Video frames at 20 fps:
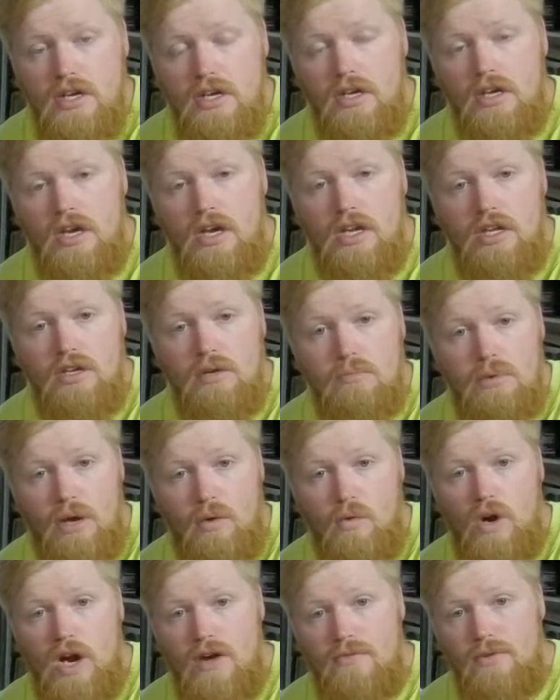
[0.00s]
You can pick
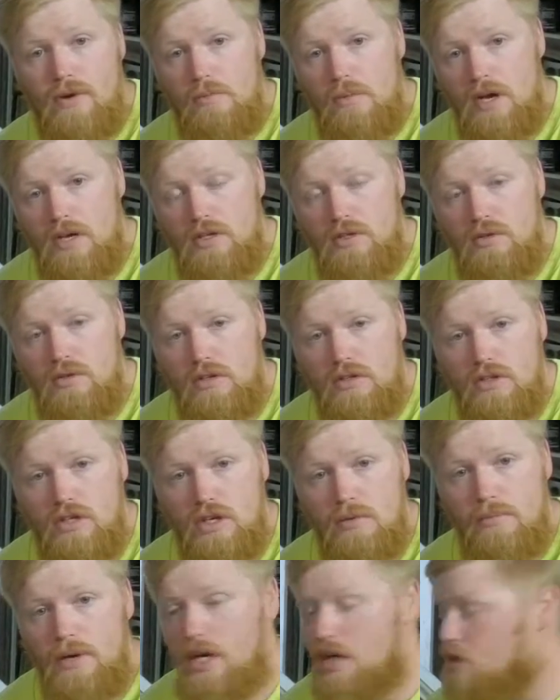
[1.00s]
one up for about 230
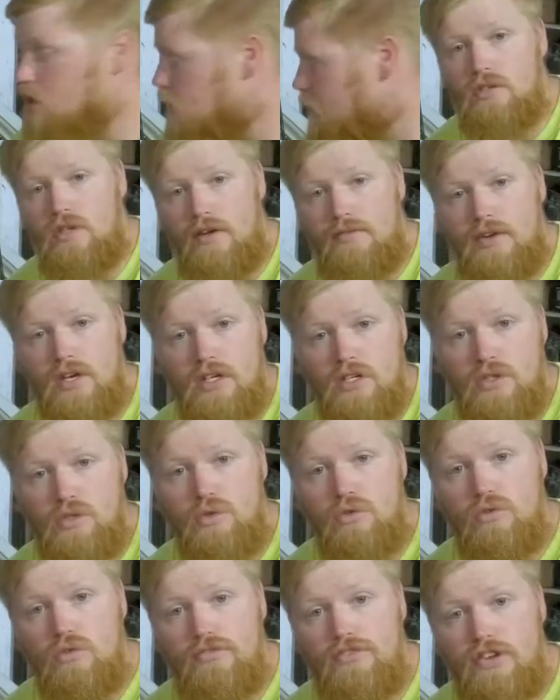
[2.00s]
bucks. I've got a
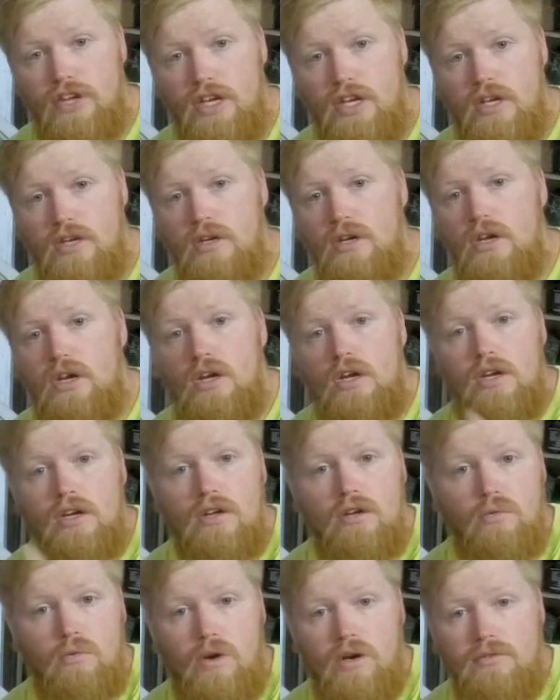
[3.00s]
dual feed,
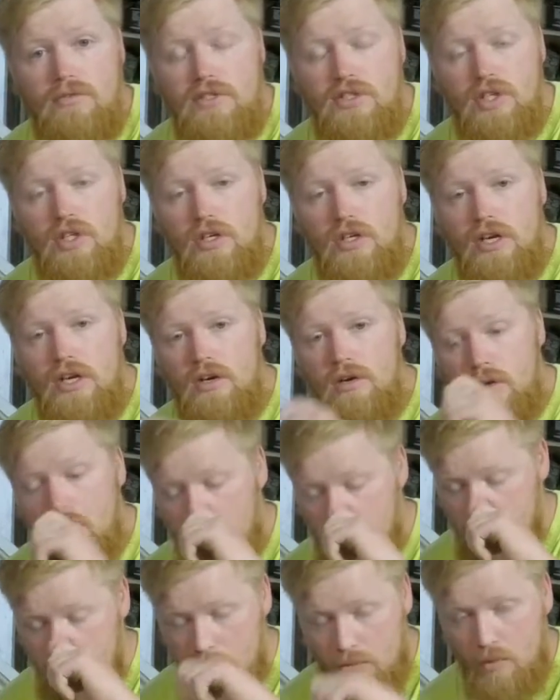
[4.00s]
one return out, and
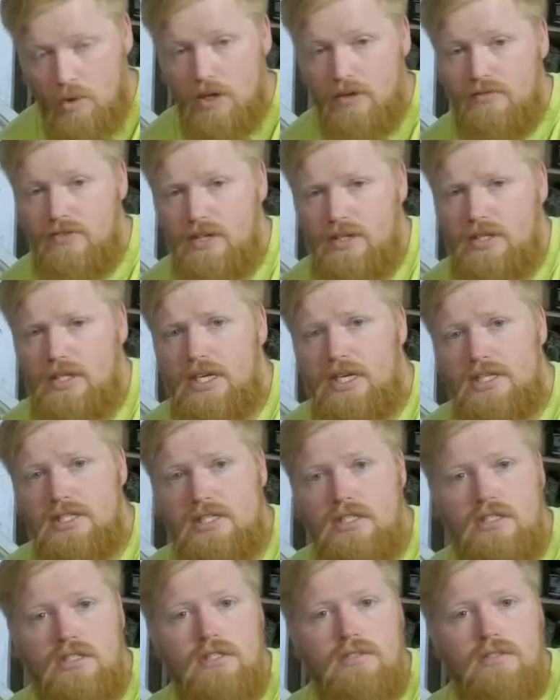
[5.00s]
it's been working fantastic.